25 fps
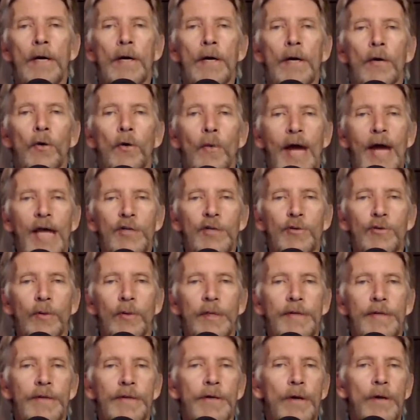
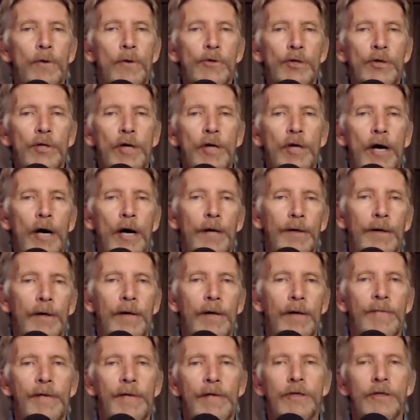Gradually, the notion caught
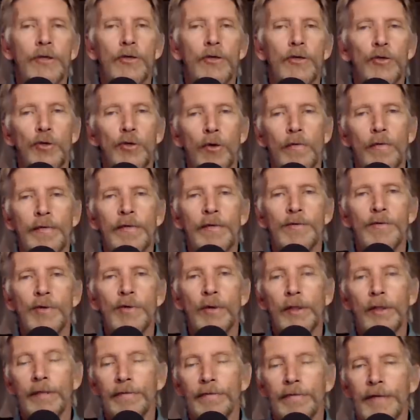on that conservatives
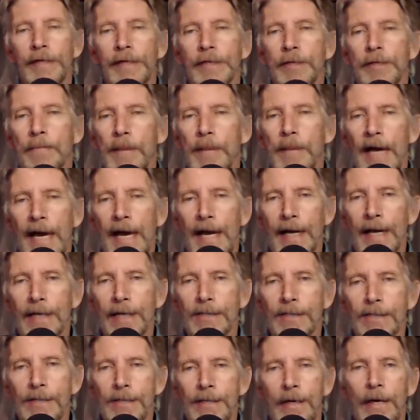are living in the
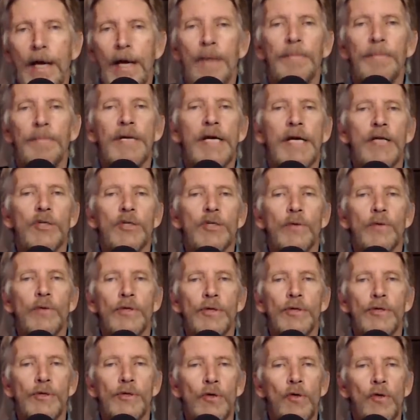past, because it was
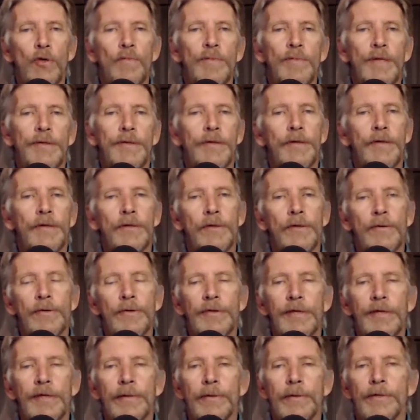assumed that the new
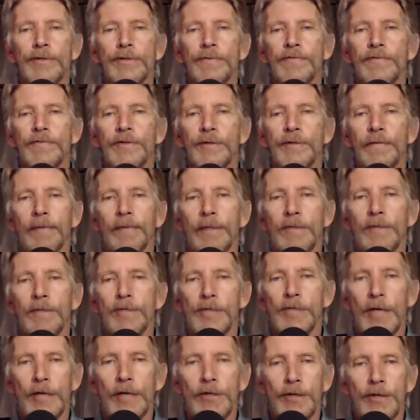theories of
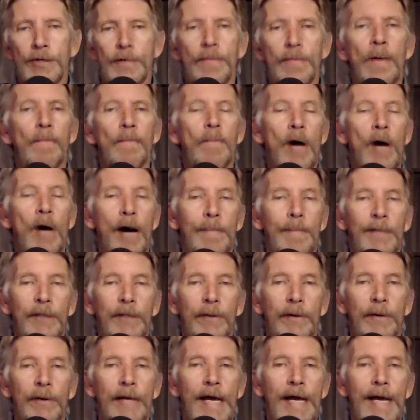civilization,
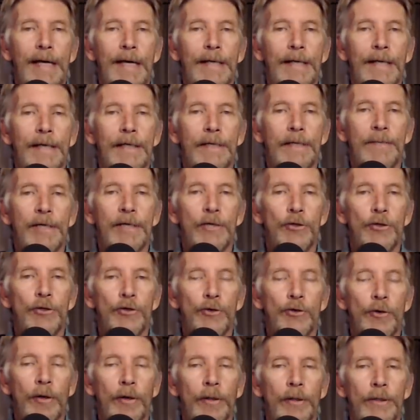popular in academia and
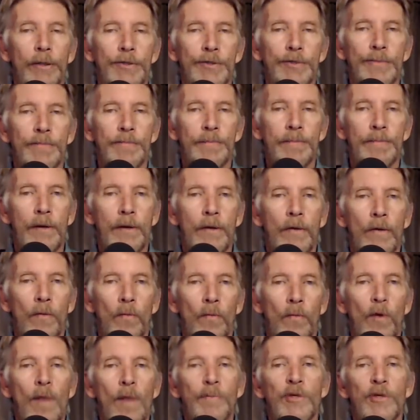journalism,
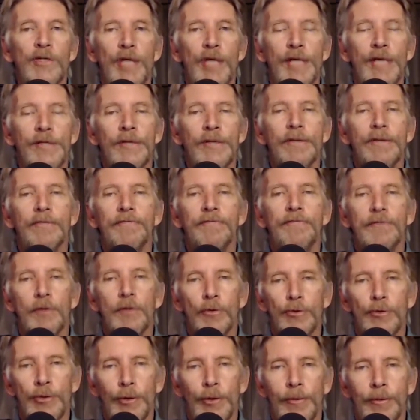represented the
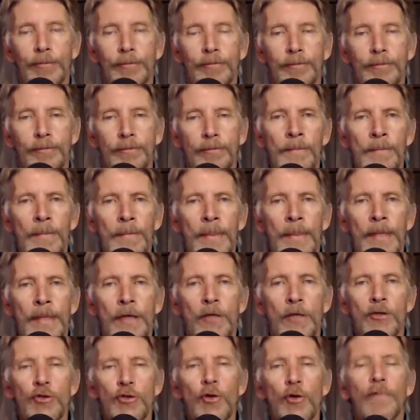future.
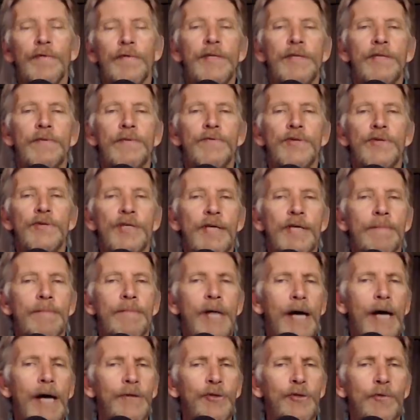Conservatives seem
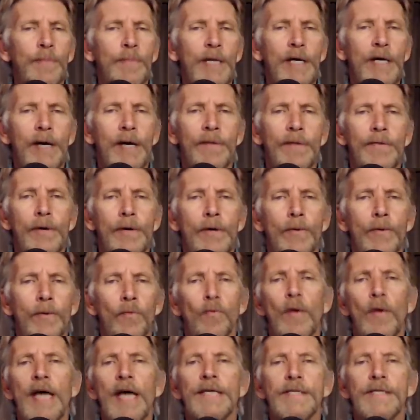not to be on the
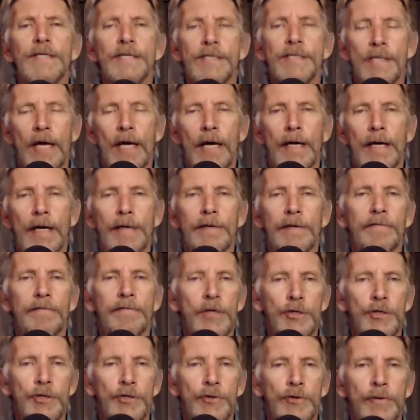right side of
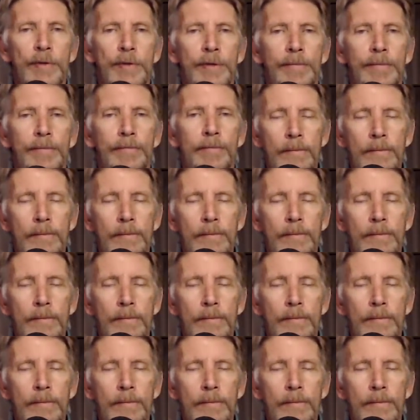history.